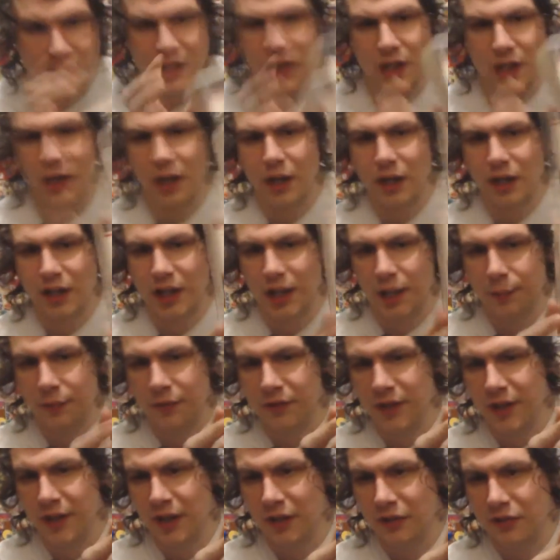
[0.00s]
But yeah, it
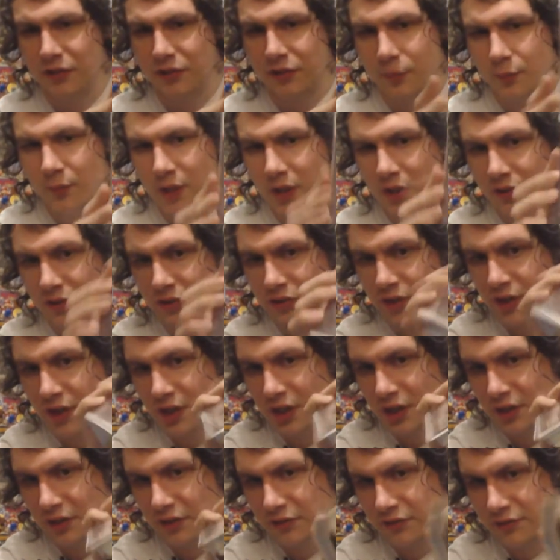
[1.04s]
came with this, which
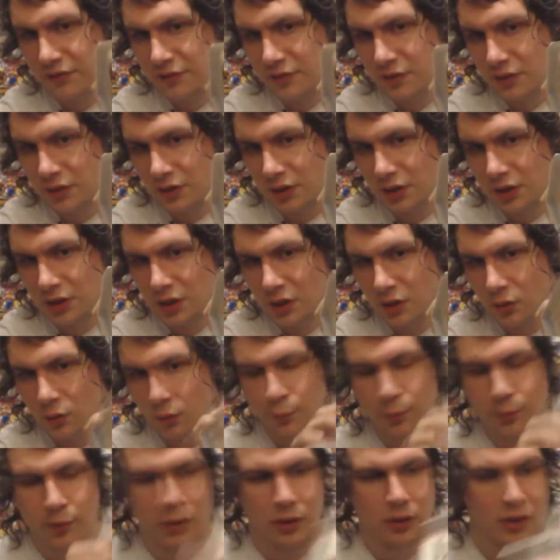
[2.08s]
is you know
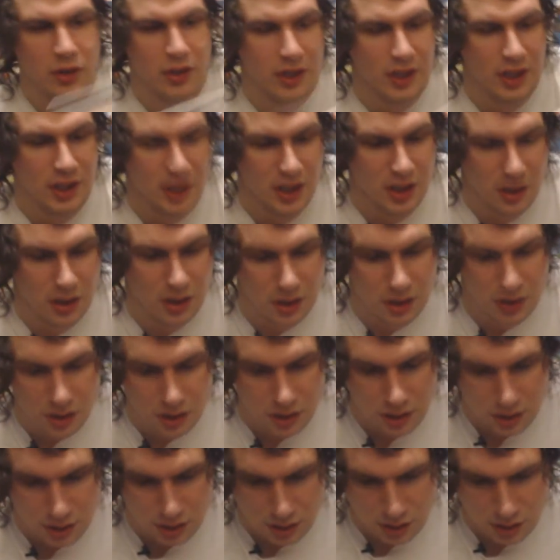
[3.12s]
all broken here